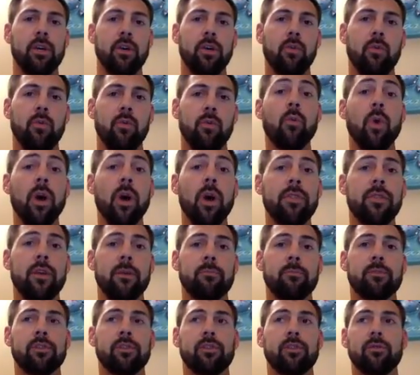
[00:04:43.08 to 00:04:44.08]
We want
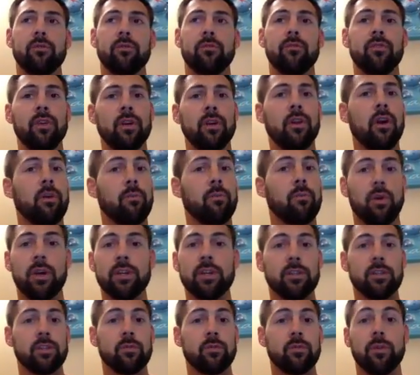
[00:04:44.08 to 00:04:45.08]
them to feel our
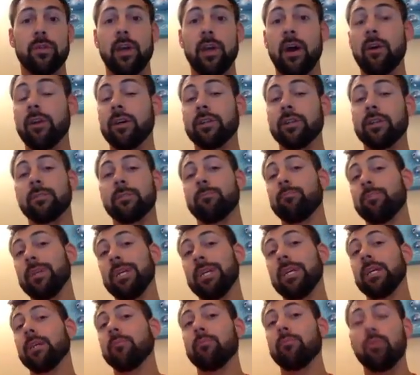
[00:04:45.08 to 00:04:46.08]
presence without us
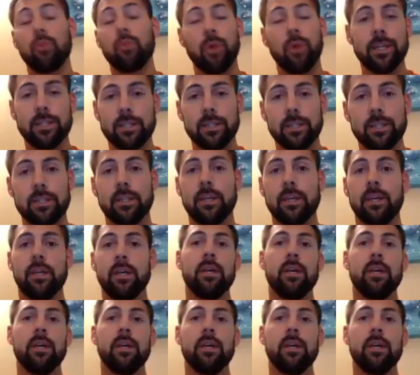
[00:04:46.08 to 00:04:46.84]
being present.